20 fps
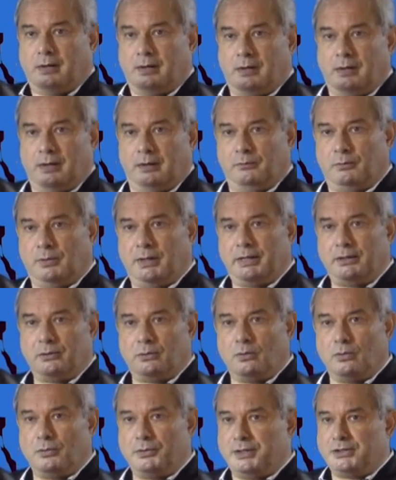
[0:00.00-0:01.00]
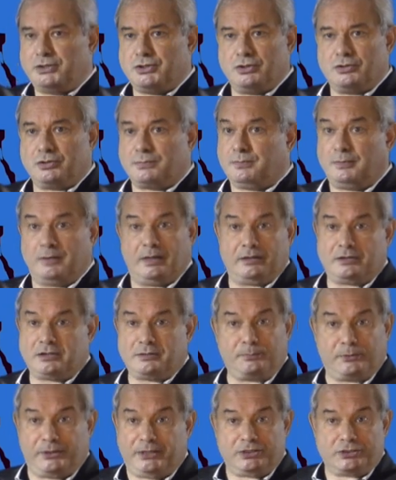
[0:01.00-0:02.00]
and write all the issues as a
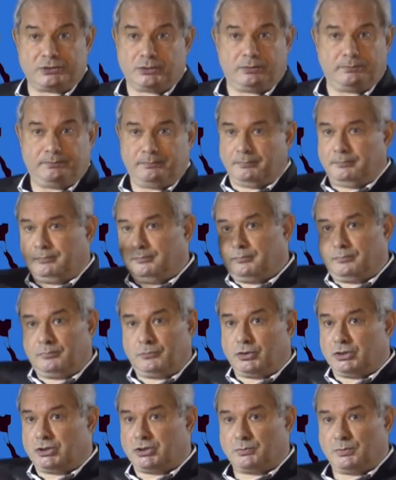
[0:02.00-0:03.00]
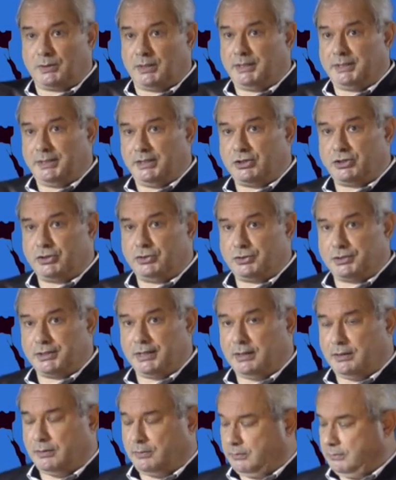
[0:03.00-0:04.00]
brainstorm. Just write issues
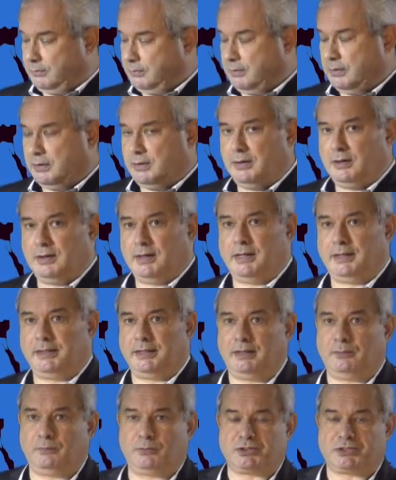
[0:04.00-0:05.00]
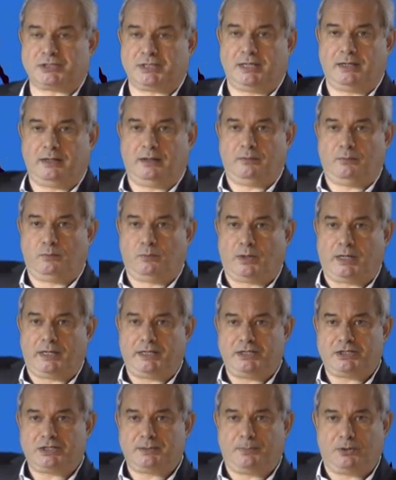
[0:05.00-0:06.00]
down, and then we say, what is the